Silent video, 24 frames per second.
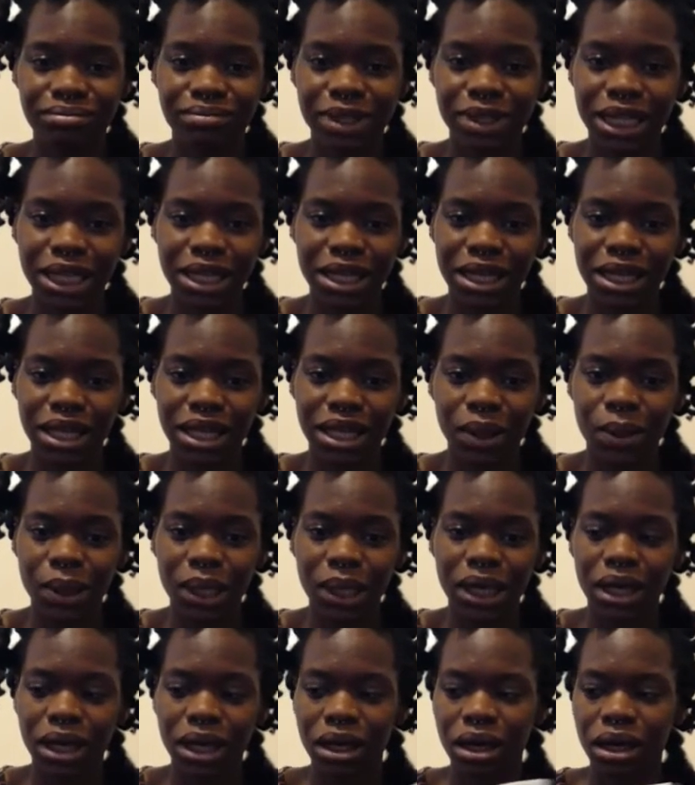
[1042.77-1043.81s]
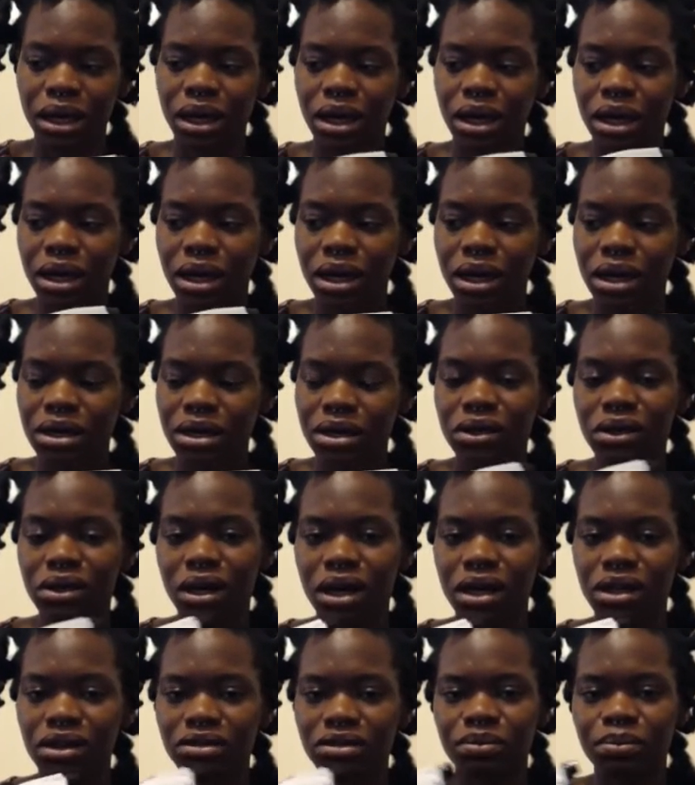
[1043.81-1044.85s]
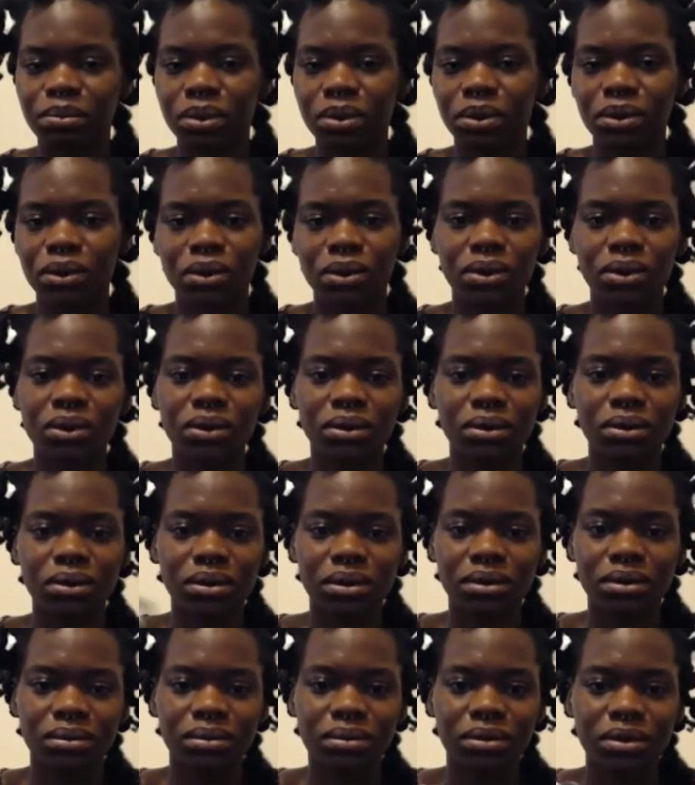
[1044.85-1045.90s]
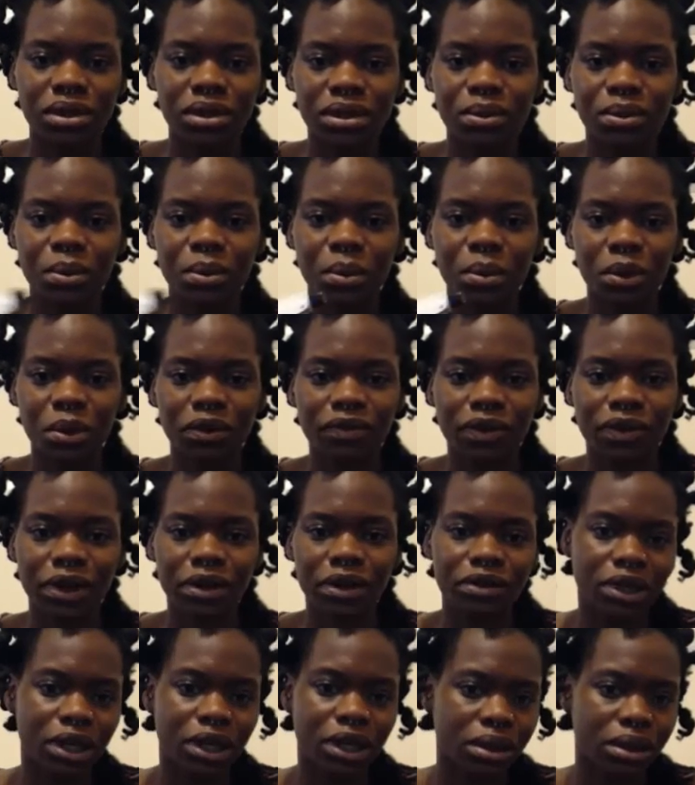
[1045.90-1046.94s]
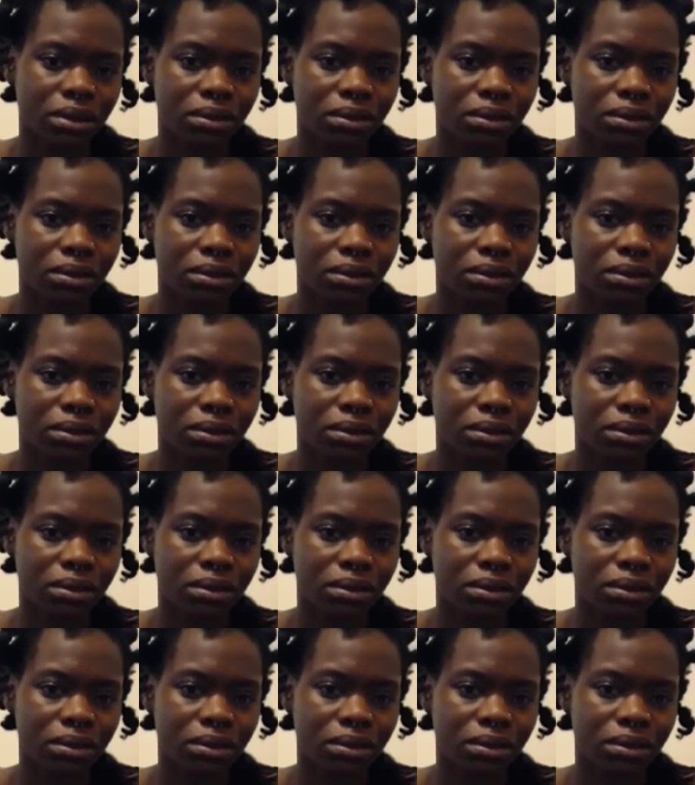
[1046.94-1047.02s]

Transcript: in any way, I just kind of poured what felt right.